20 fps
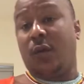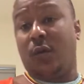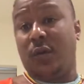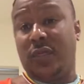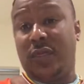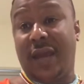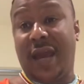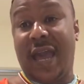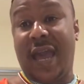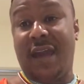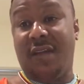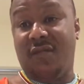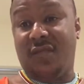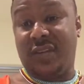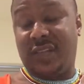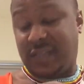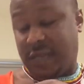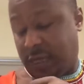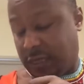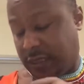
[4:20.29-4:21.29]
Good thing I
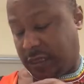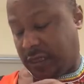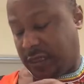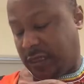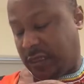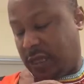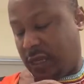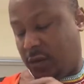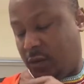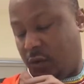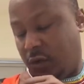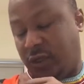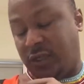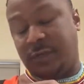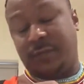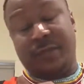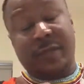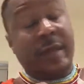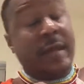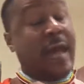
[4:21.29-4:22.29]
haven't tightened the
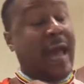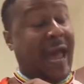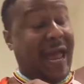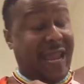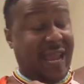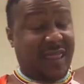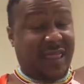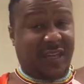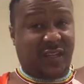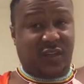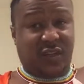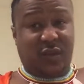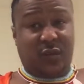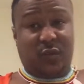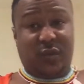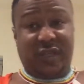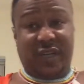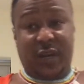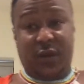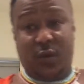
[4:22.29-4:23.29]
knot. Another
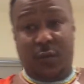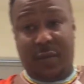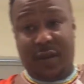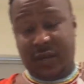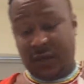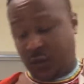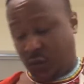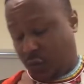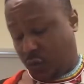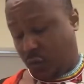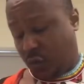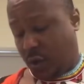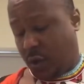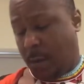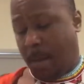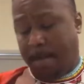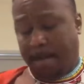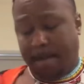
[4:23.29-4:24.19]
trick which I normally do,